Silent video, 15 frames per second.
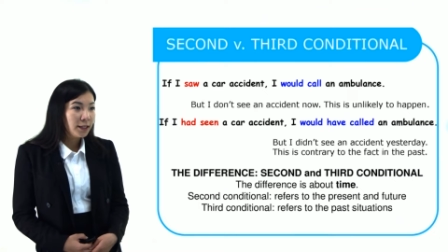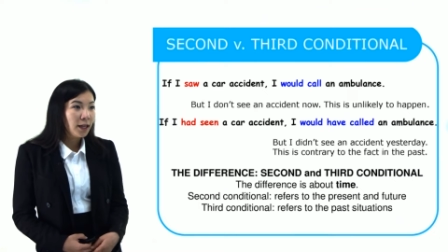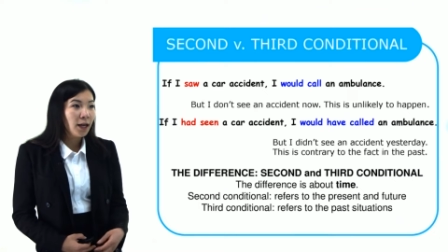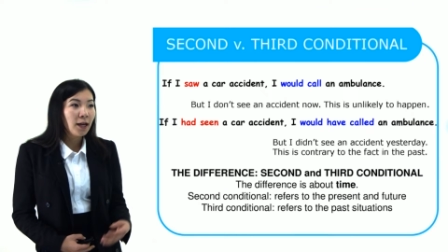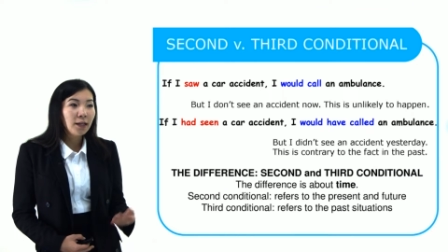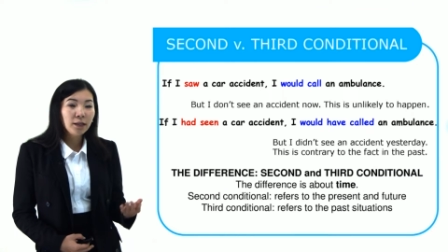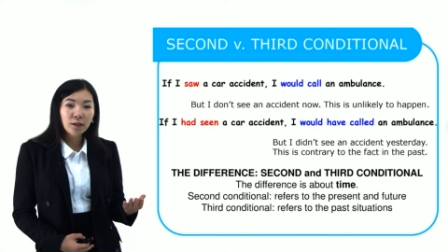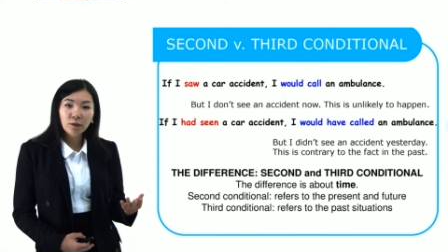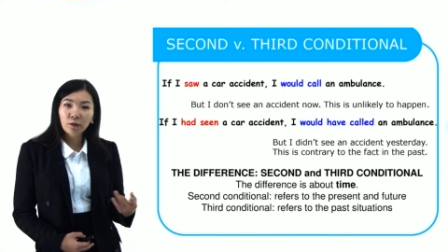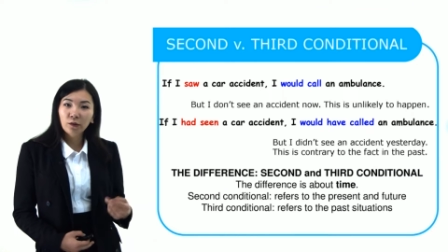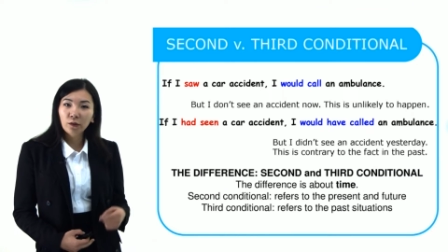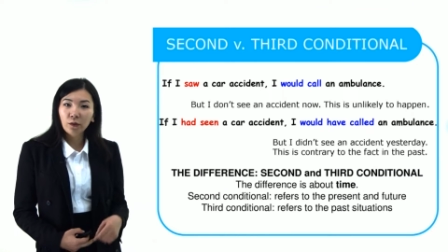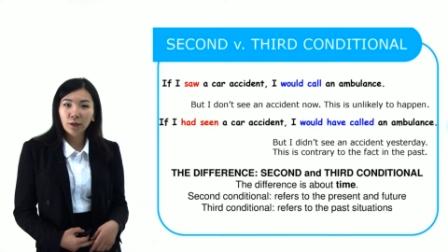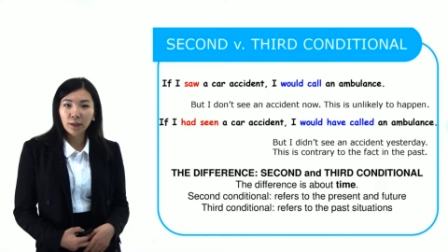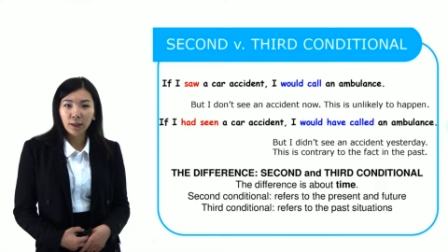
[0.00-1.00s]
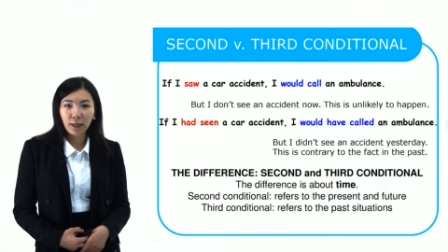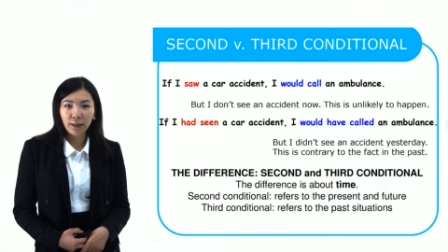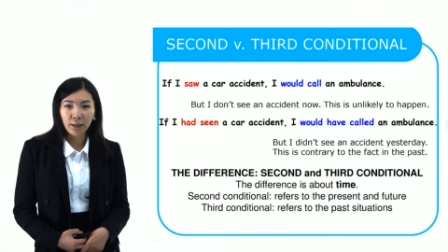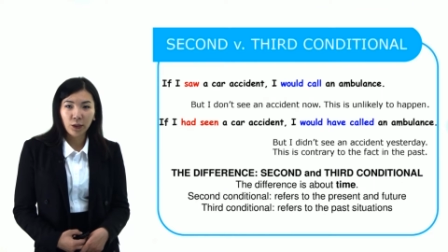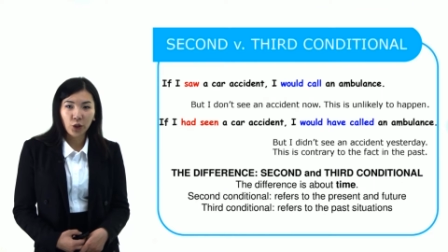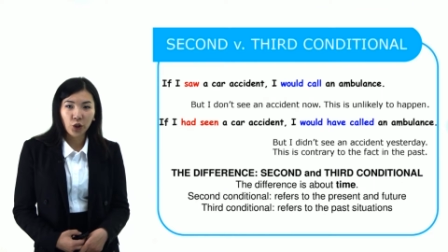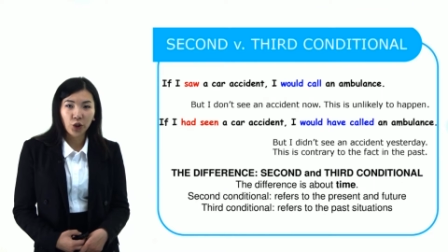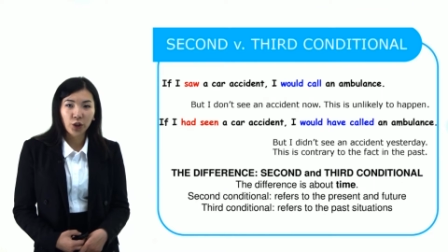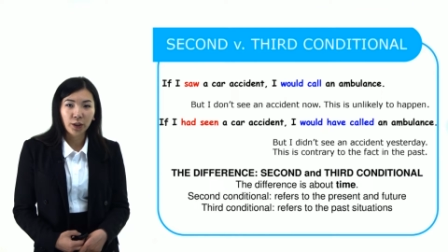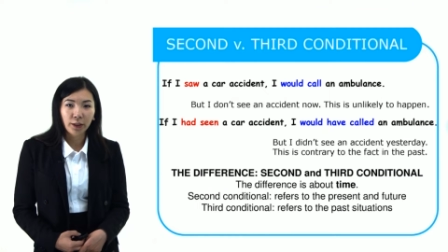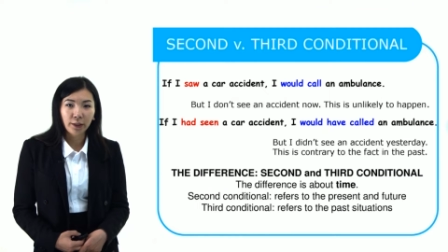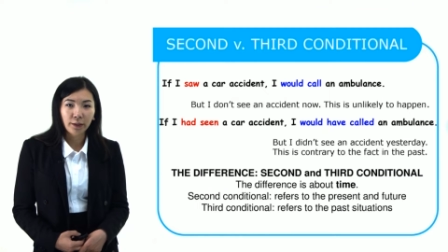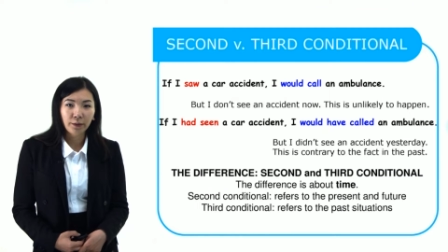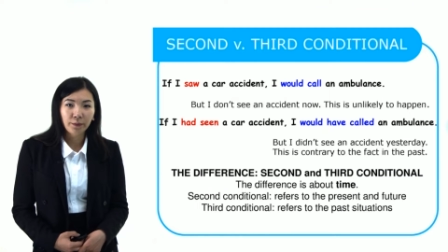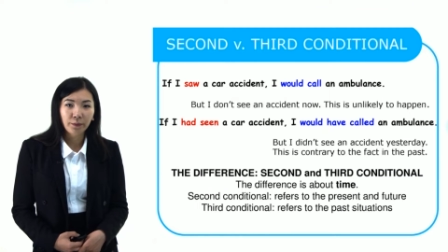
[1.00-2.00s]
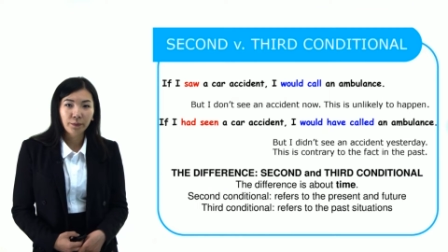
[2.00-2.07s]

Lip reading: and the third conditional.